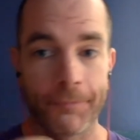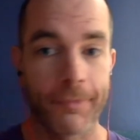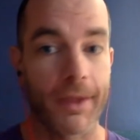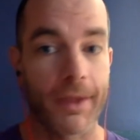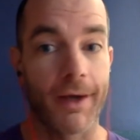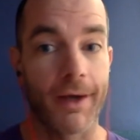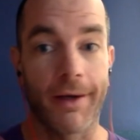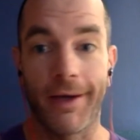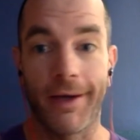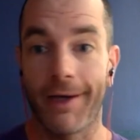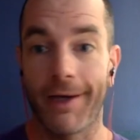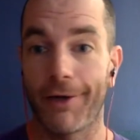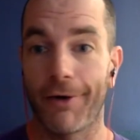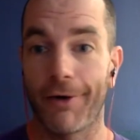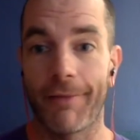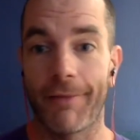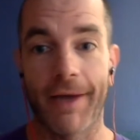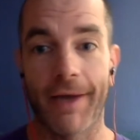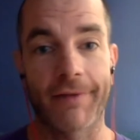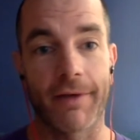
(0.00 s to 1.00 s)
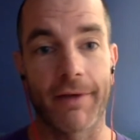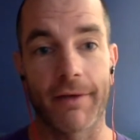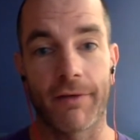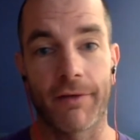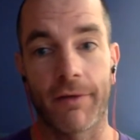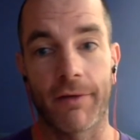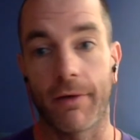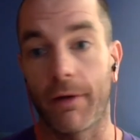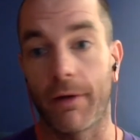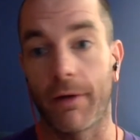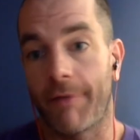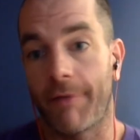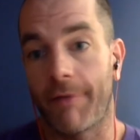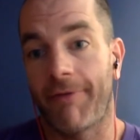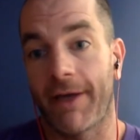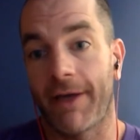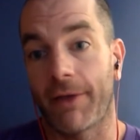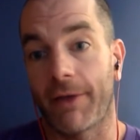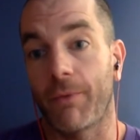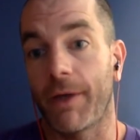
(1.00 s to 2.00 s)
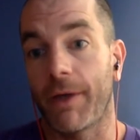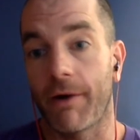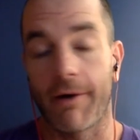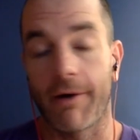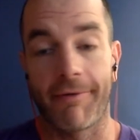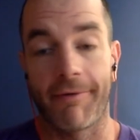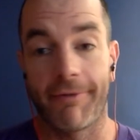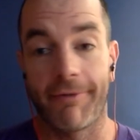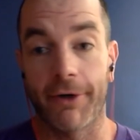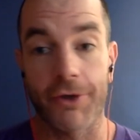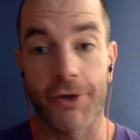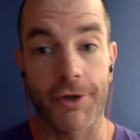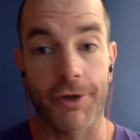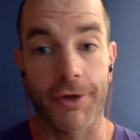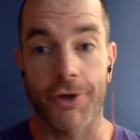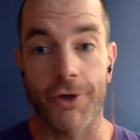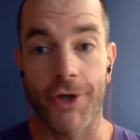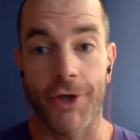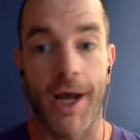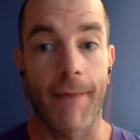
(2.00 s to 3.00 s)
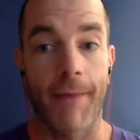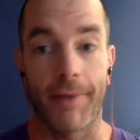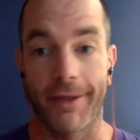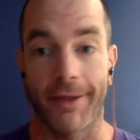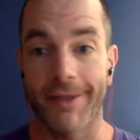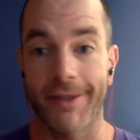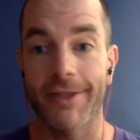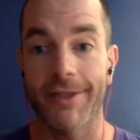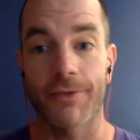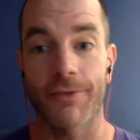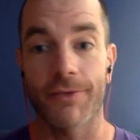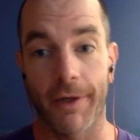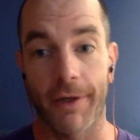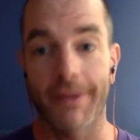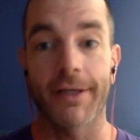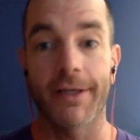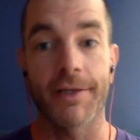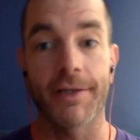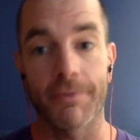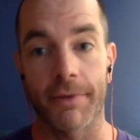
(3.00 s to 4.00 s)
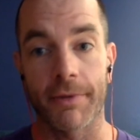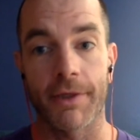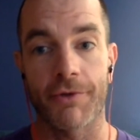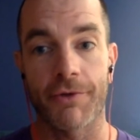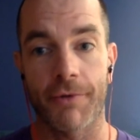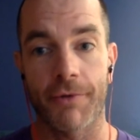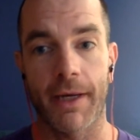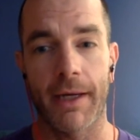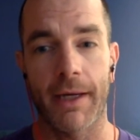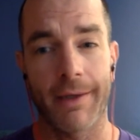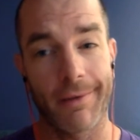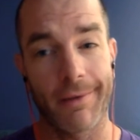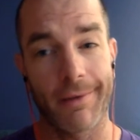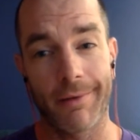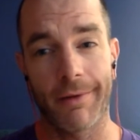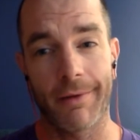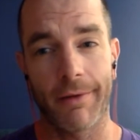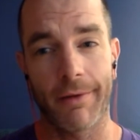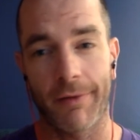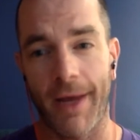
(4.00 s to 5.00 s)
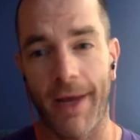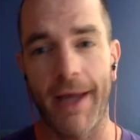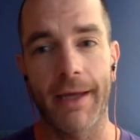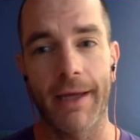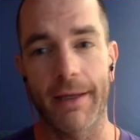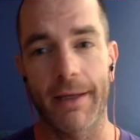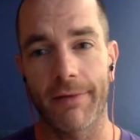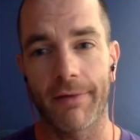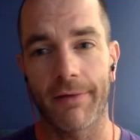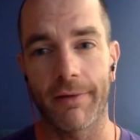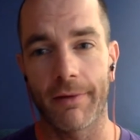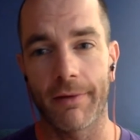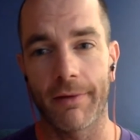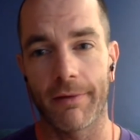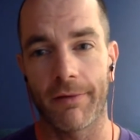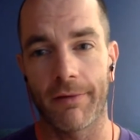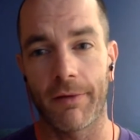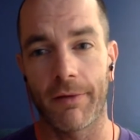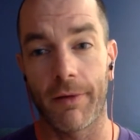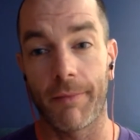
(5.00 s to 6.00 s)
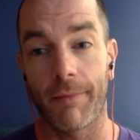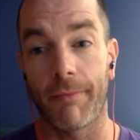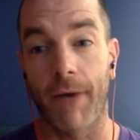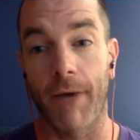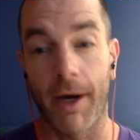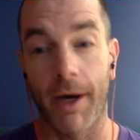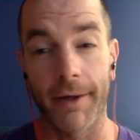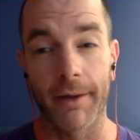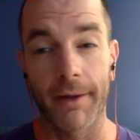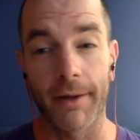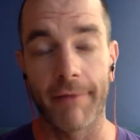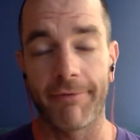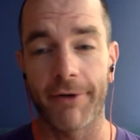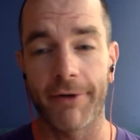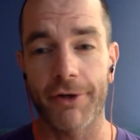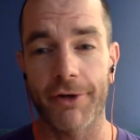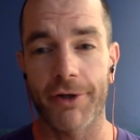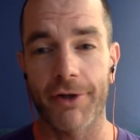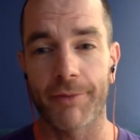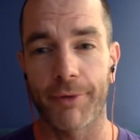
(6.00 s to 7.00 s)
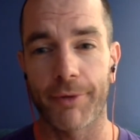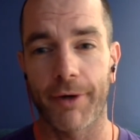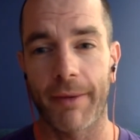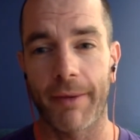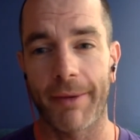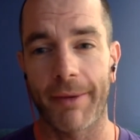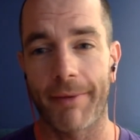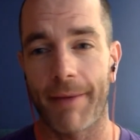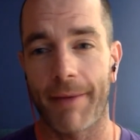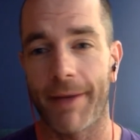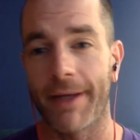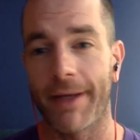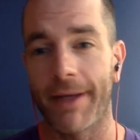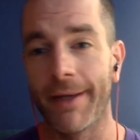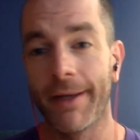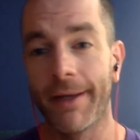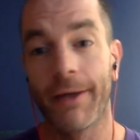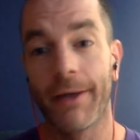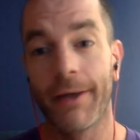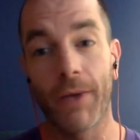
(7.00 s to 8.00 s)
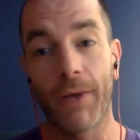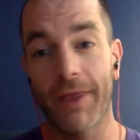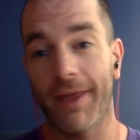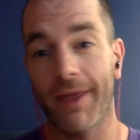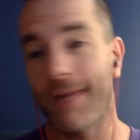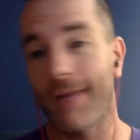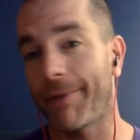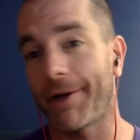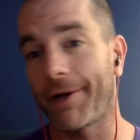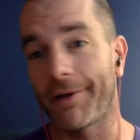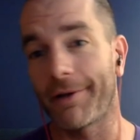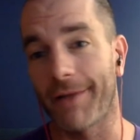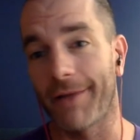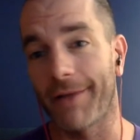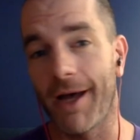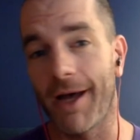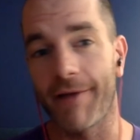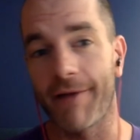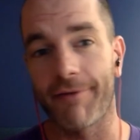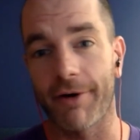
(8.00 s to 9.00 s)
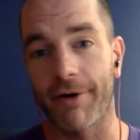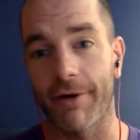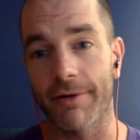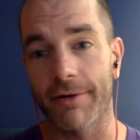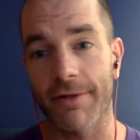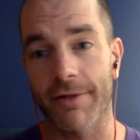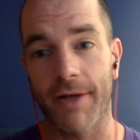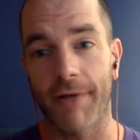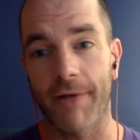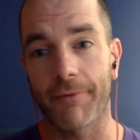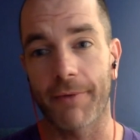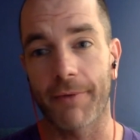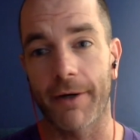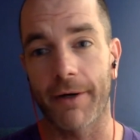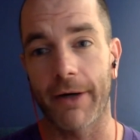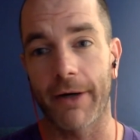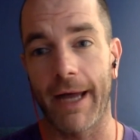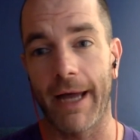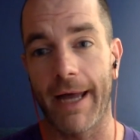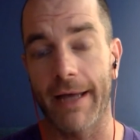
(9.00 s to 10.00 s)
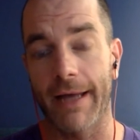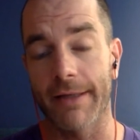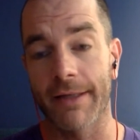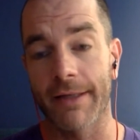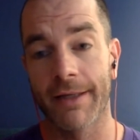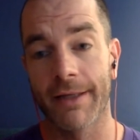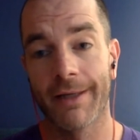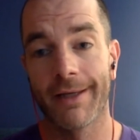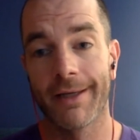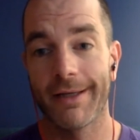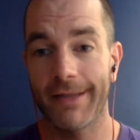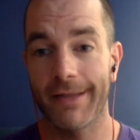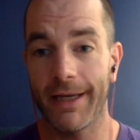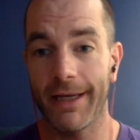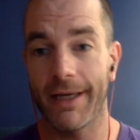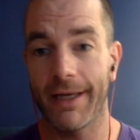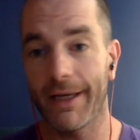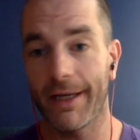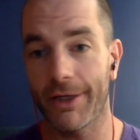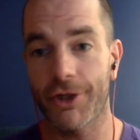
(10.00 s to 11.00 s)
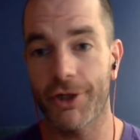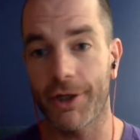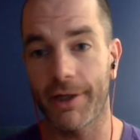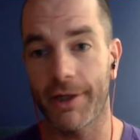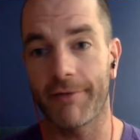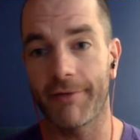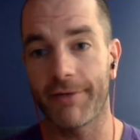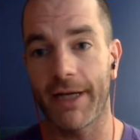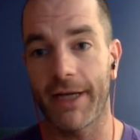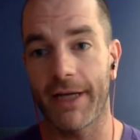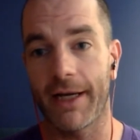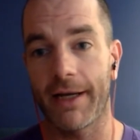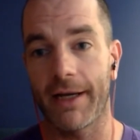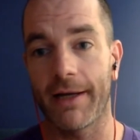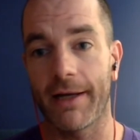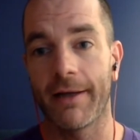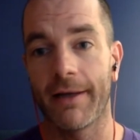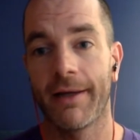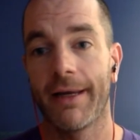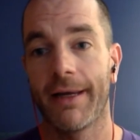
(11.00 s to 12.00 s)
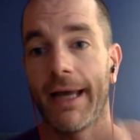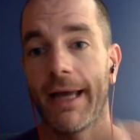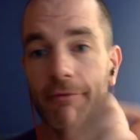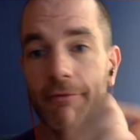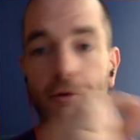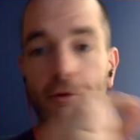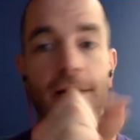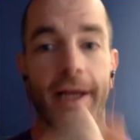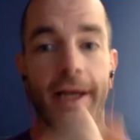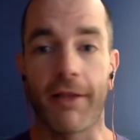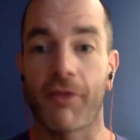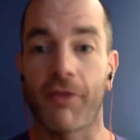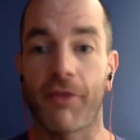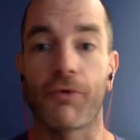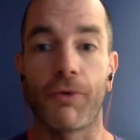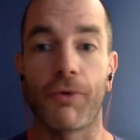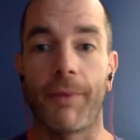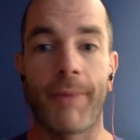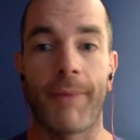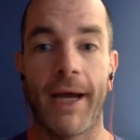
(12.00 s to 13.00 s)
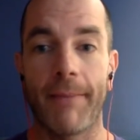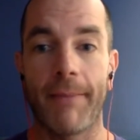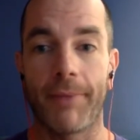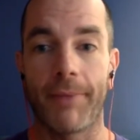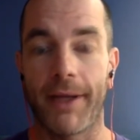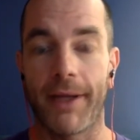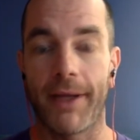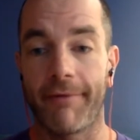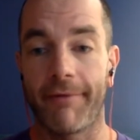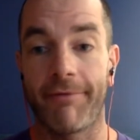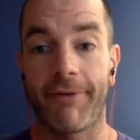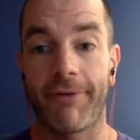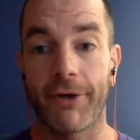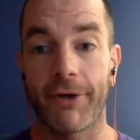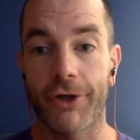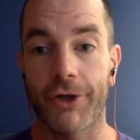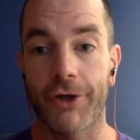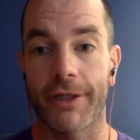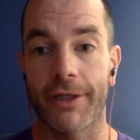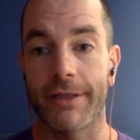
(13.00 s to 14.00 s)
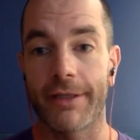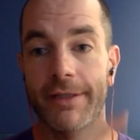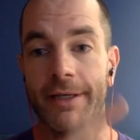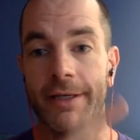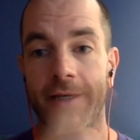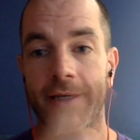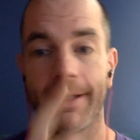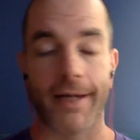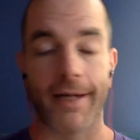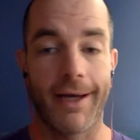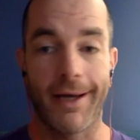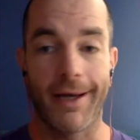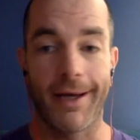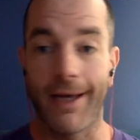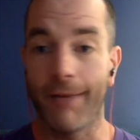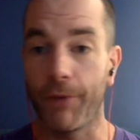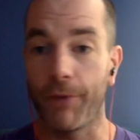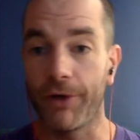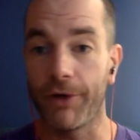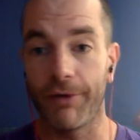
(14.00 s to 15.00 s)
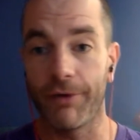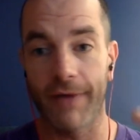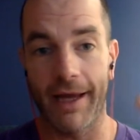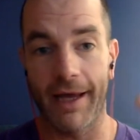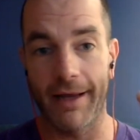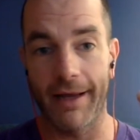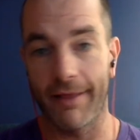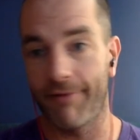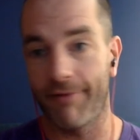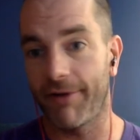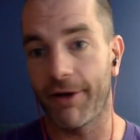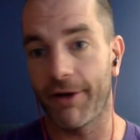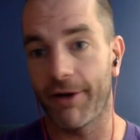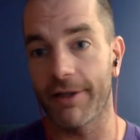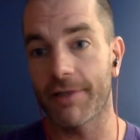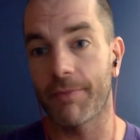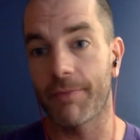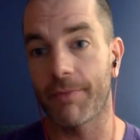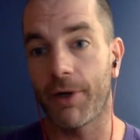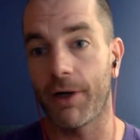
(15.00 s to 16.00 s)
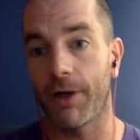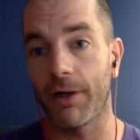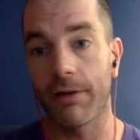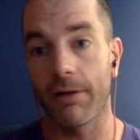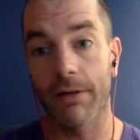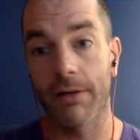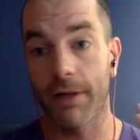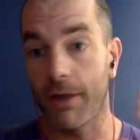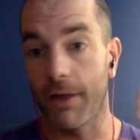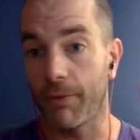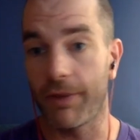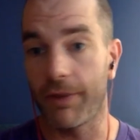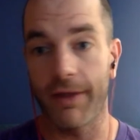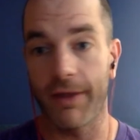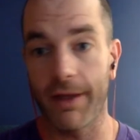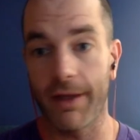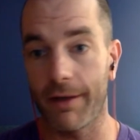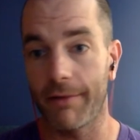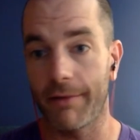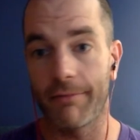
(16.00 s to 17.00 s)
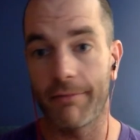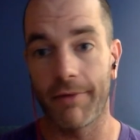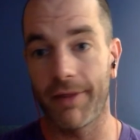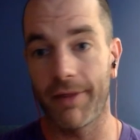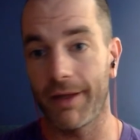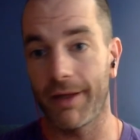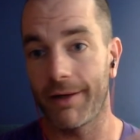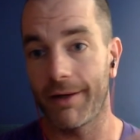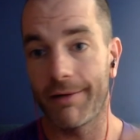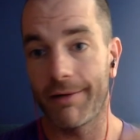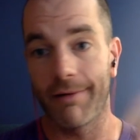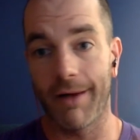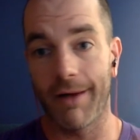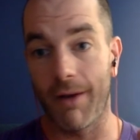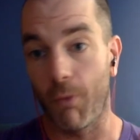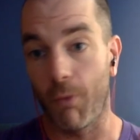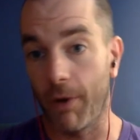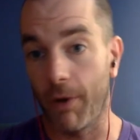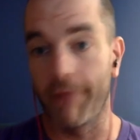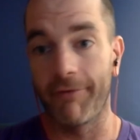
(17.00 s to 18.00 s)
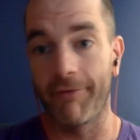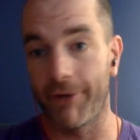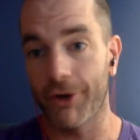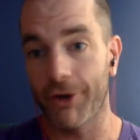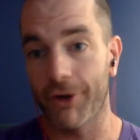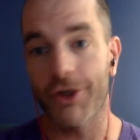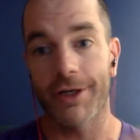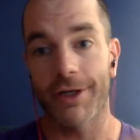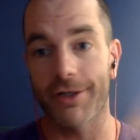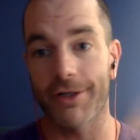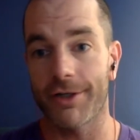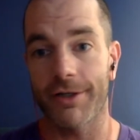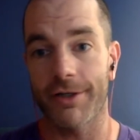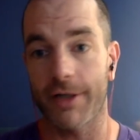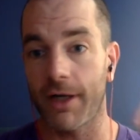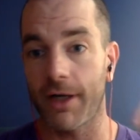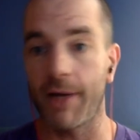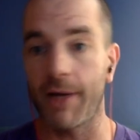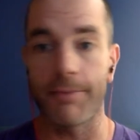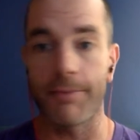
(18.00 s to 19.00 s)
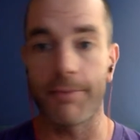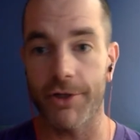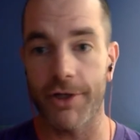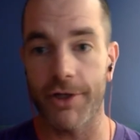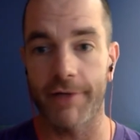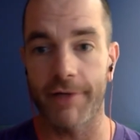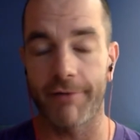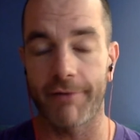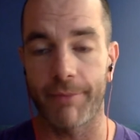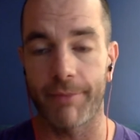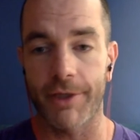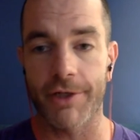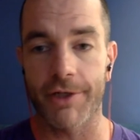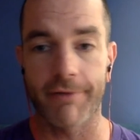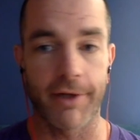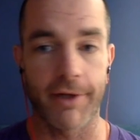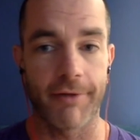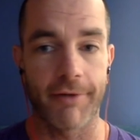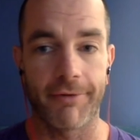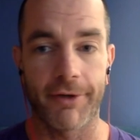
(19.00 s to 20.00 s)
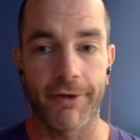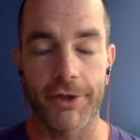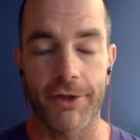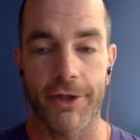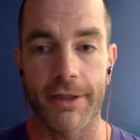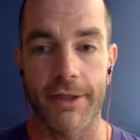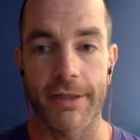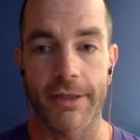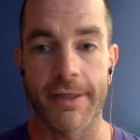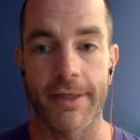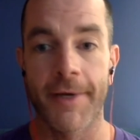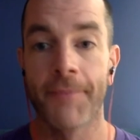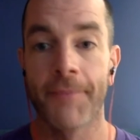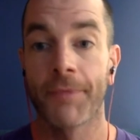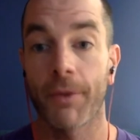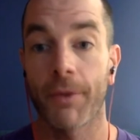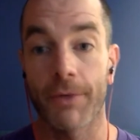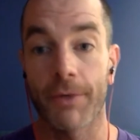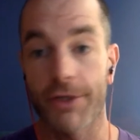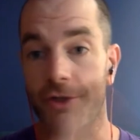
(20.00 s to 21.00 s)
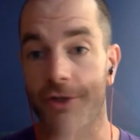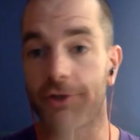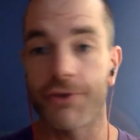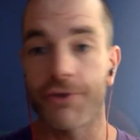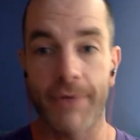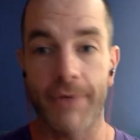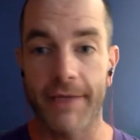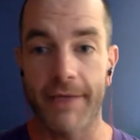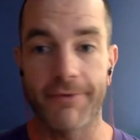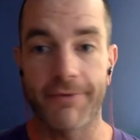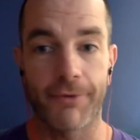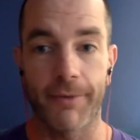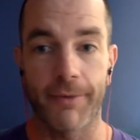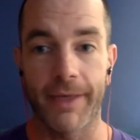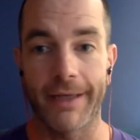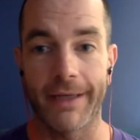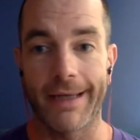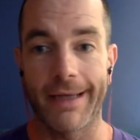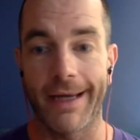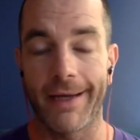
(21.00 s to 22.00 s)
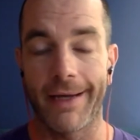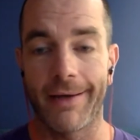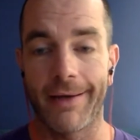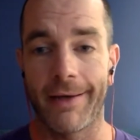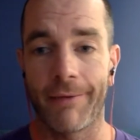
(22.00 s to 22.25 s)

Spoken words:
Again, going back to the fact that we are a functional shop, like this is where it does really tie into the model of functional programming in my mind. We think about a lot of our software as taking a chunk of data and running it through a pipeline of functions And we do that in the very small, within one function is just a composition of a bunch of other functions, which is just transforming data.